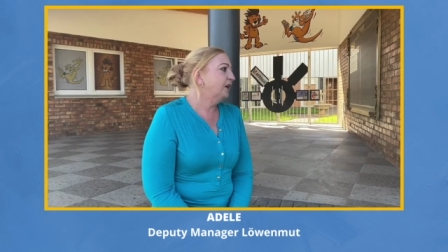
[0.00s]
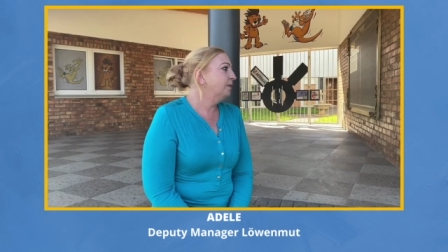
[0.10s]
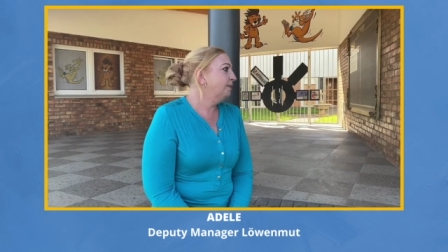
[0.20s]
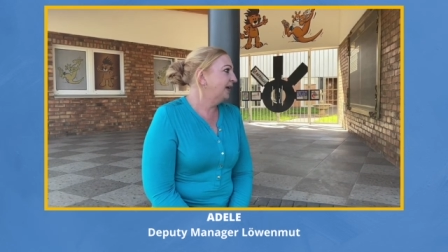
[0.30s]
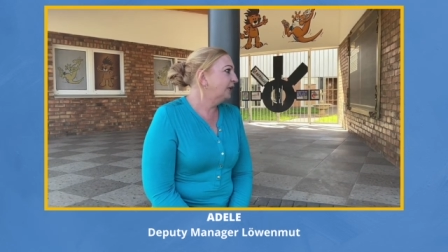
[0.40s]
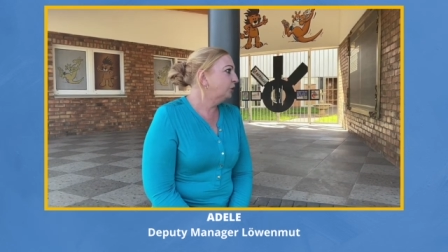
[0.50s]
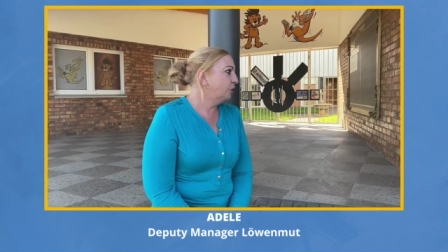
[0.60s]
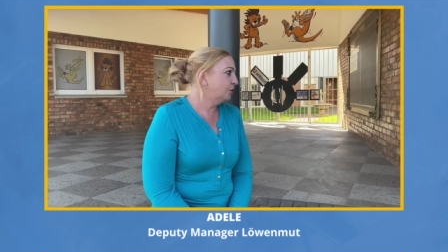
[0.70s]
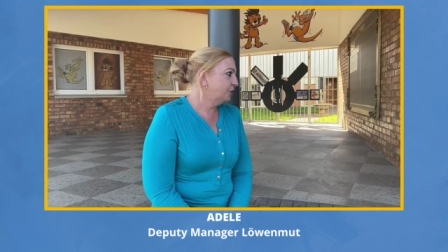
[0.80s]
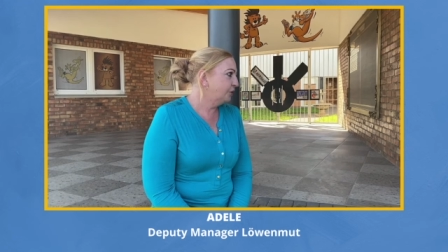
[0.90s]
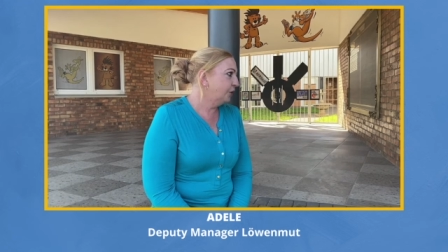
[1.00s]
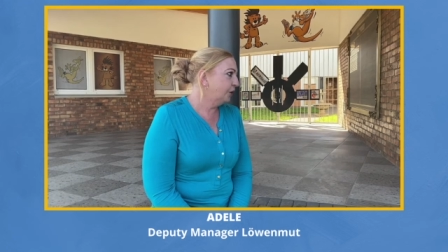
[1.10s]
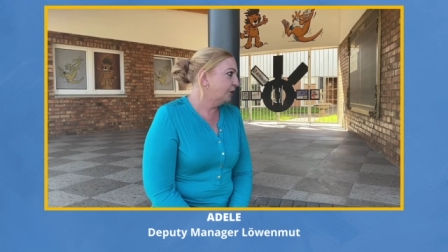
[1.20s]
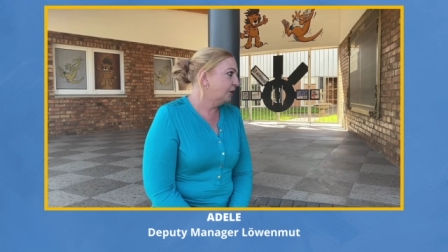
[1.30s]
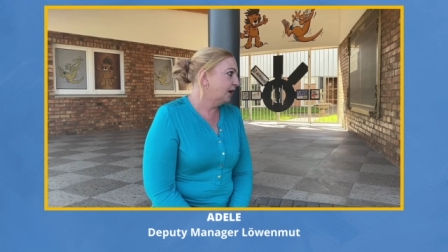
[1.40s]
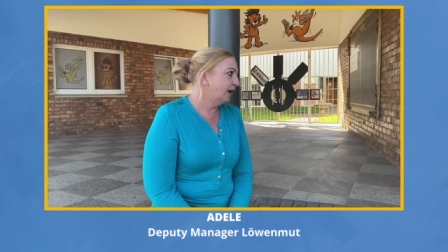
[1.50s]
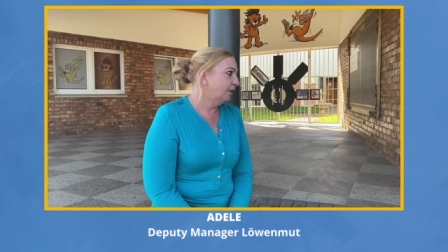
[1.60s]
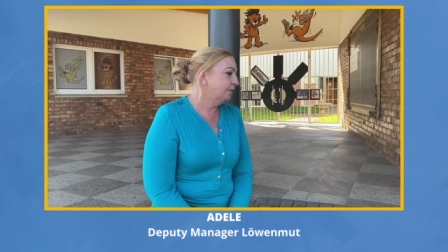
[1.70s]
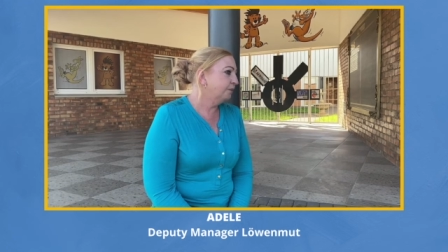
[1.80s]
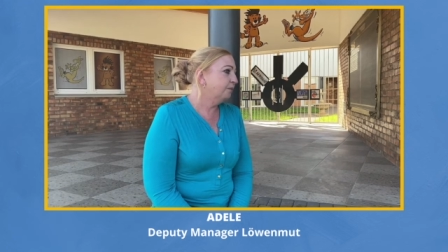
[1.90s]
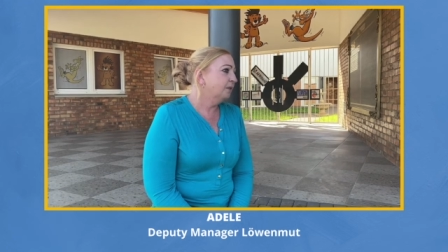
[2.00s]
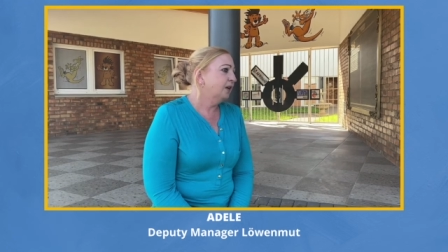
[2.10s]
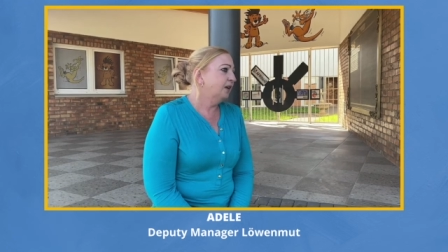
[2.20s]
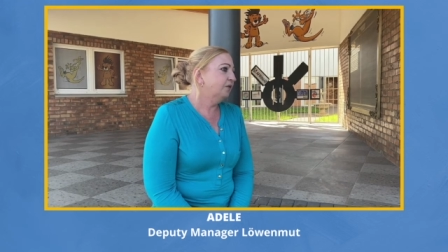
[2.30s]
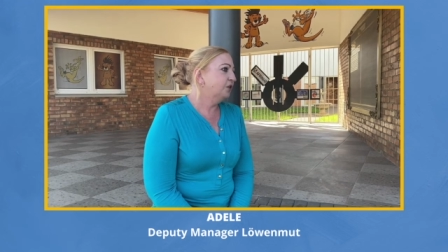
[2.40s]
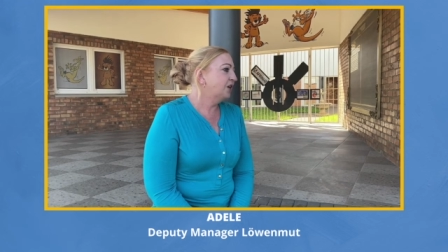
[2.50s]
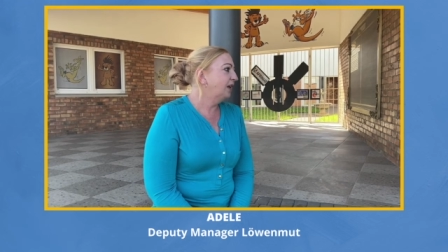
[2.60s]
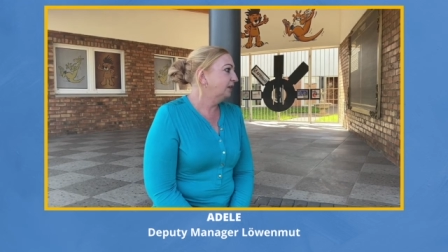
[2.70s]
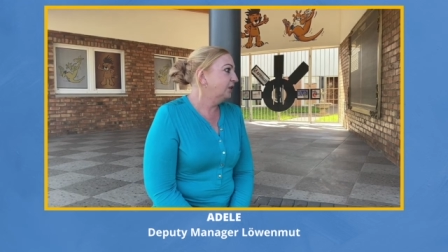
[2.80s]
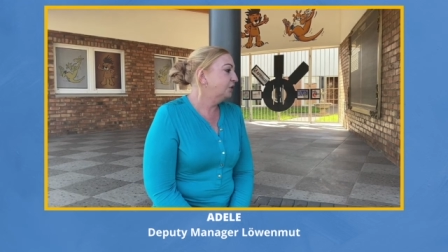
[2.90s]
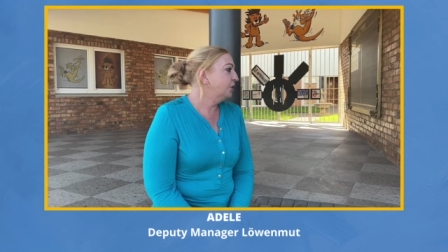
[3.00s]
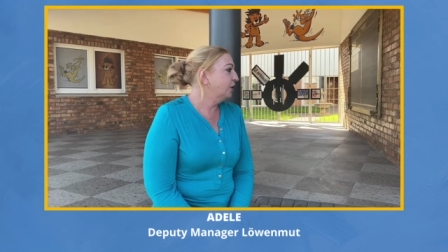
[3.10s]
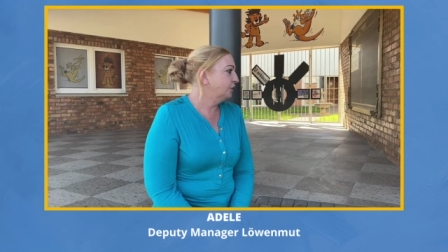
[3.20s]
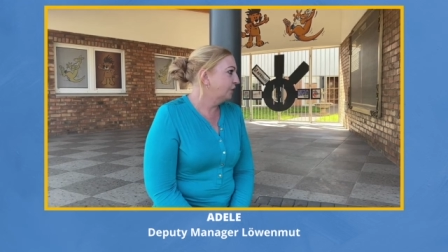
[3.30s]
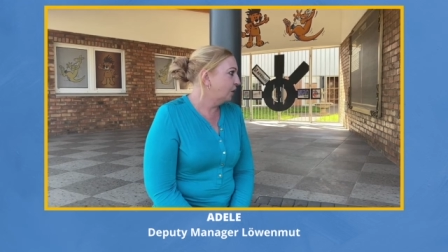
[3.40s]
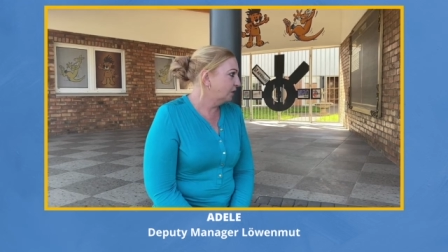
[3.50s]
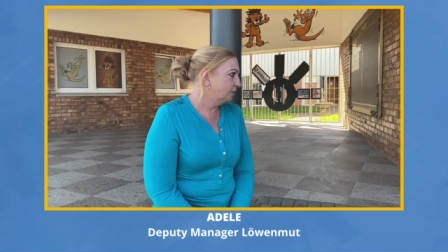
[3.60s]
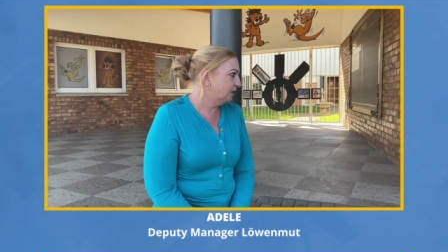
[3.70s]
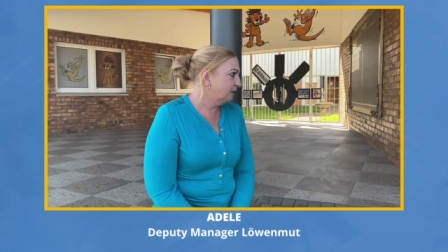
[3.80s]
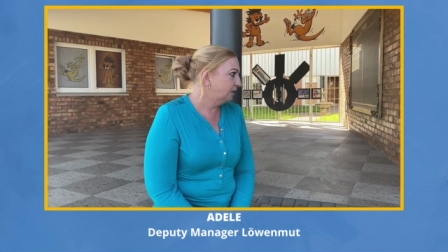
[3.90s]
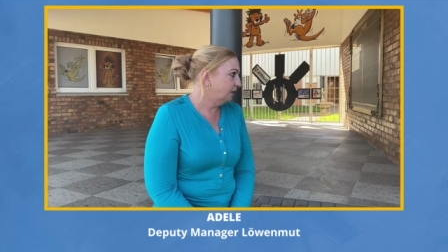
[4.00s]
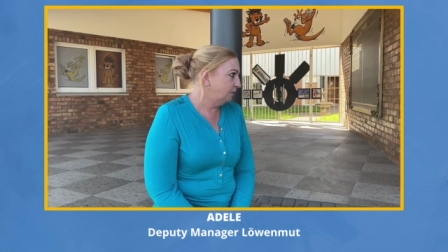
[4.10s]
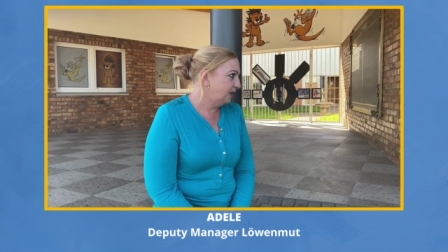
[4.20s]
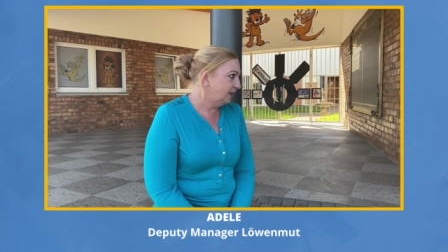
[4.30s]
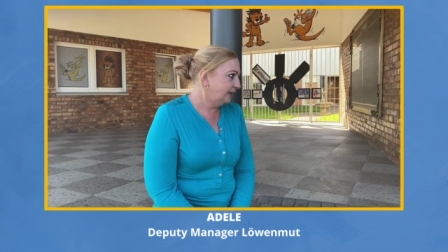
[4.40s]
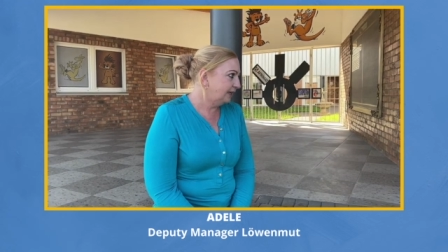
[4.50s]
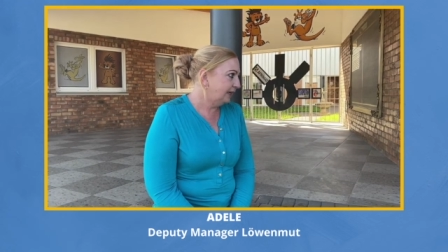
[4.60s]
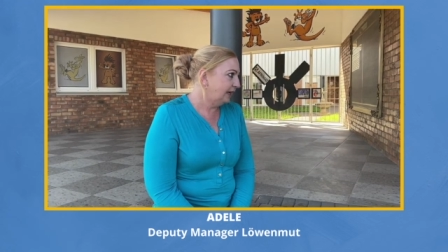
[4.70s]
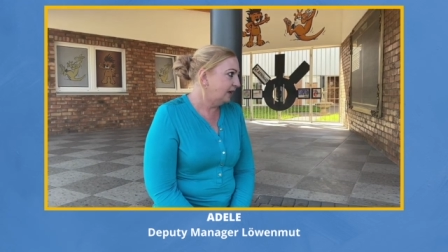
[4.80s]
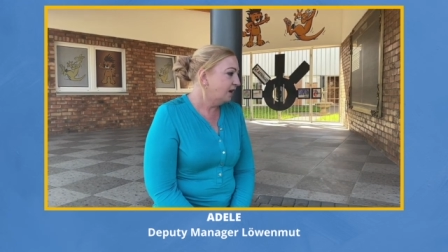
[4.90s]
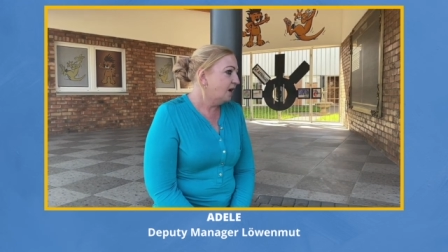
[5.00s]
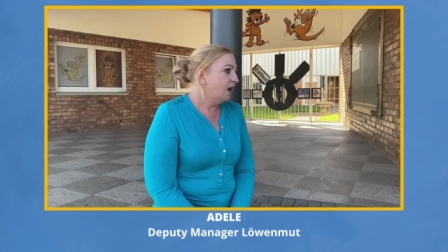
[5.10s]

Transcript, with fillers: big medical concern um, if the child needs to go to the hospital immediately.